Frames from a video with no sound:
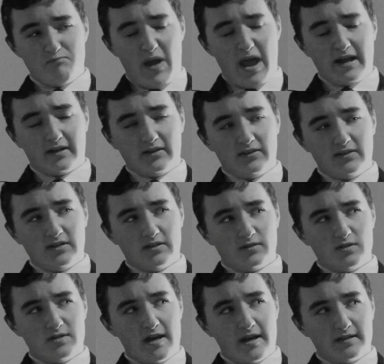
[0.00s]
Back in
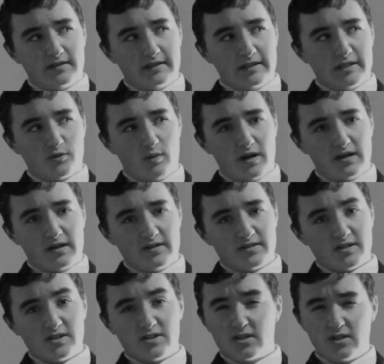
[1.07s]
the
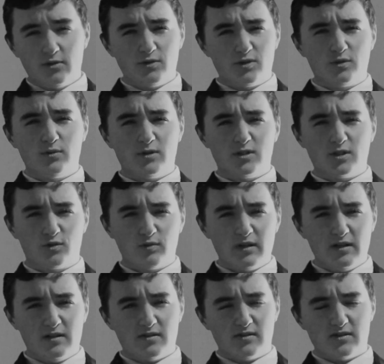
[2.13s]
1920s, and still to a
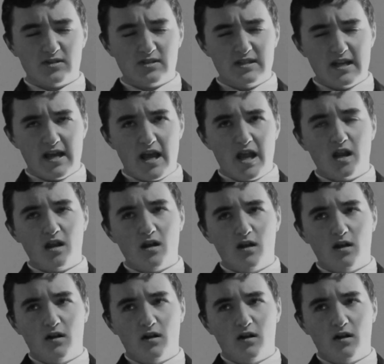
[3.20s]
degree to this day,